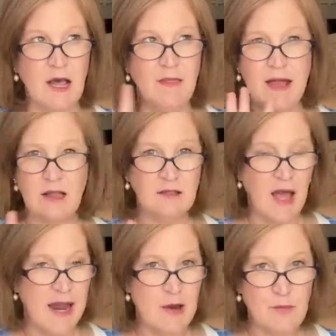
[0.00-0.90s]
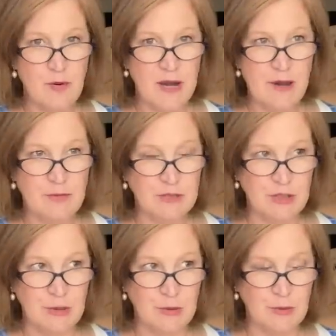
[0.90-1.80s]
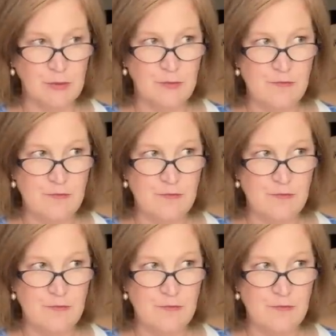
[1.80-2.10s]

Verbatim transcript: like a light, pretty blue.